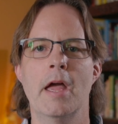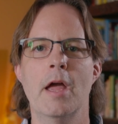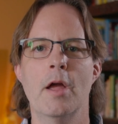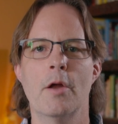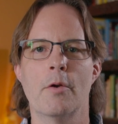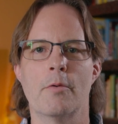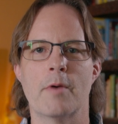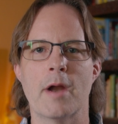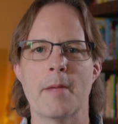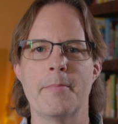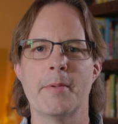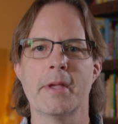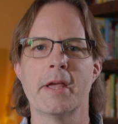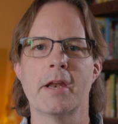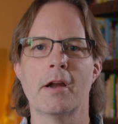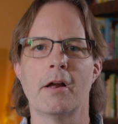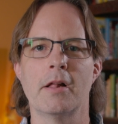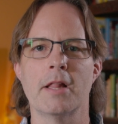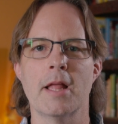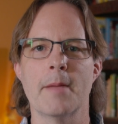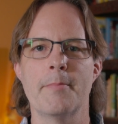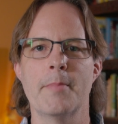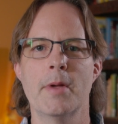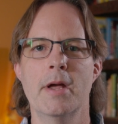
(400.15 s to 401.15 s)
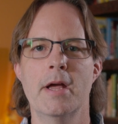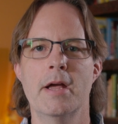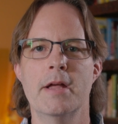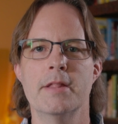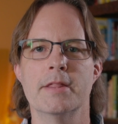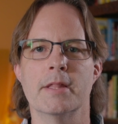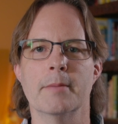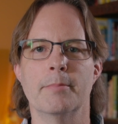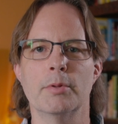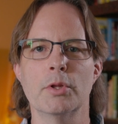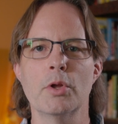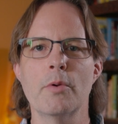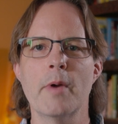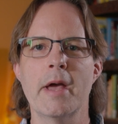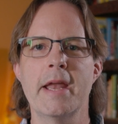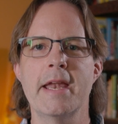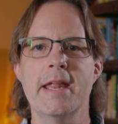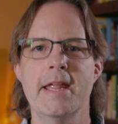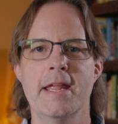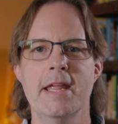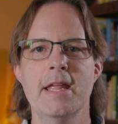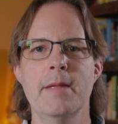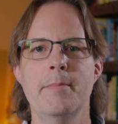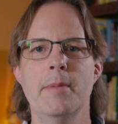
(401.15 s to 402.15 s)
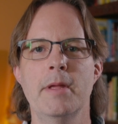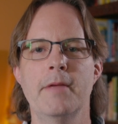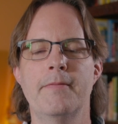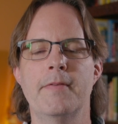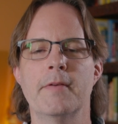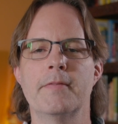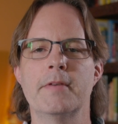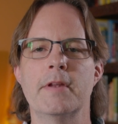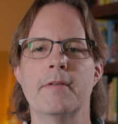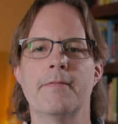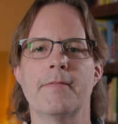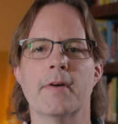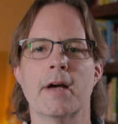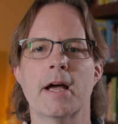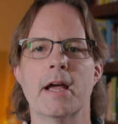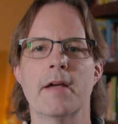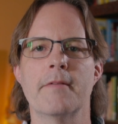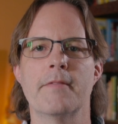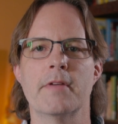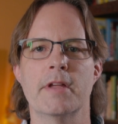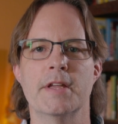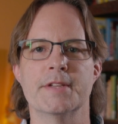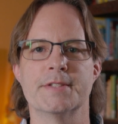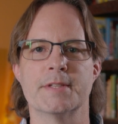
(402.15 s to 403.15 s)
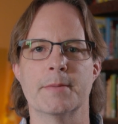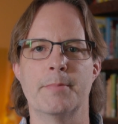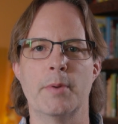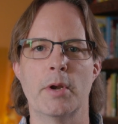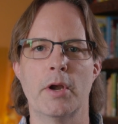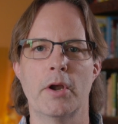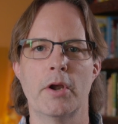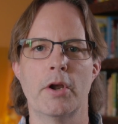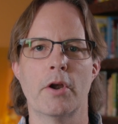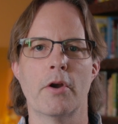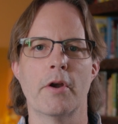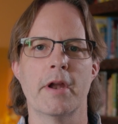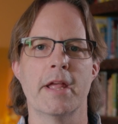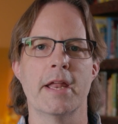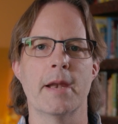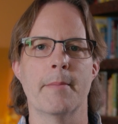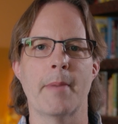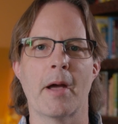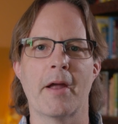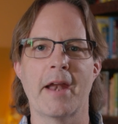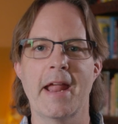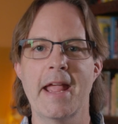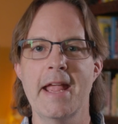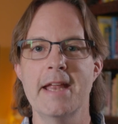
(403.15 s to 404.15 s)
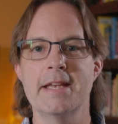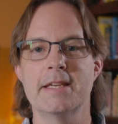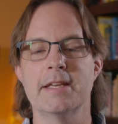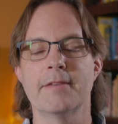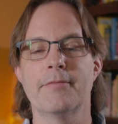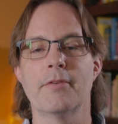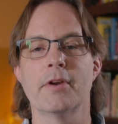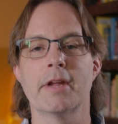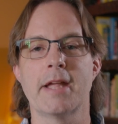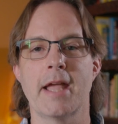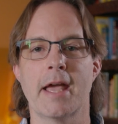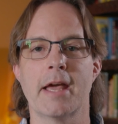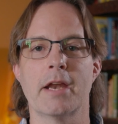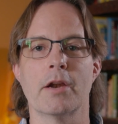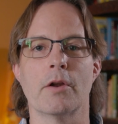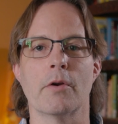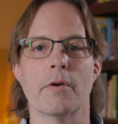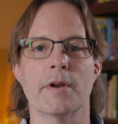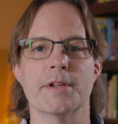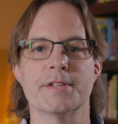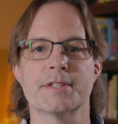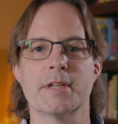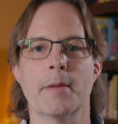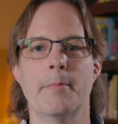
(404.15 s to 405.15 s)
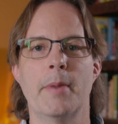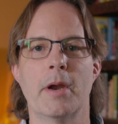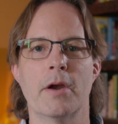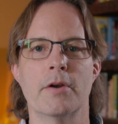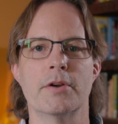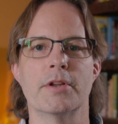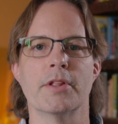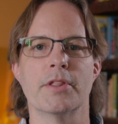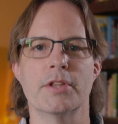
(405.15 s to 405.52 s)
Wrapping it all up, the Bluetti EB55 is superior in about 8 different categories compared to the